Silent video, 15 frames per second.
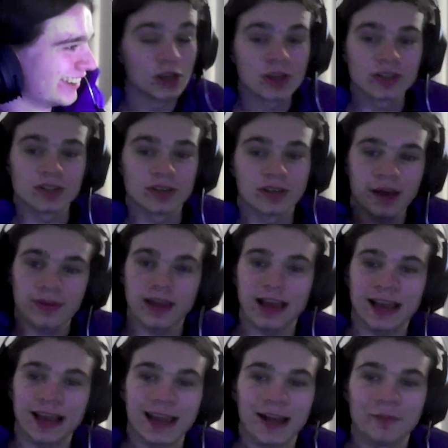So now that
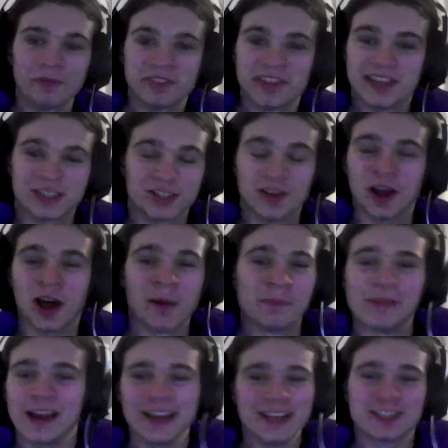I have this
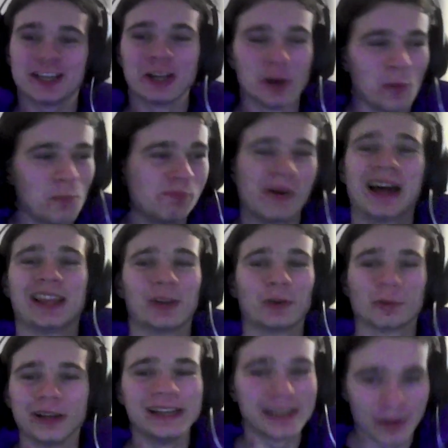amazing
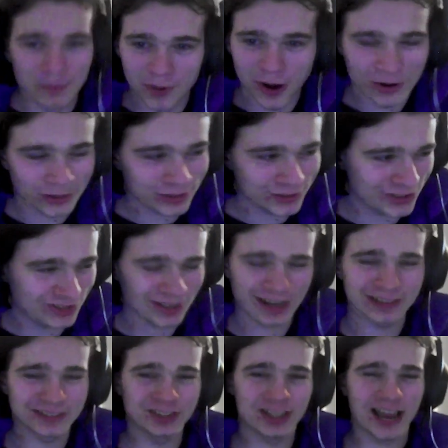ballerina box,
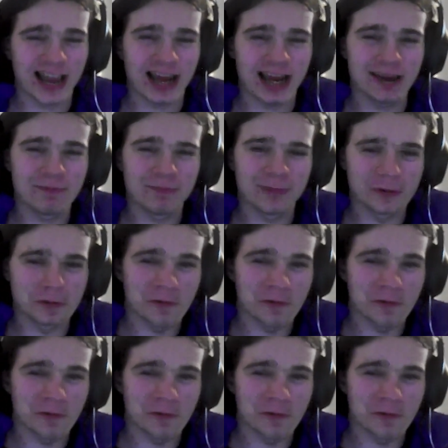it's time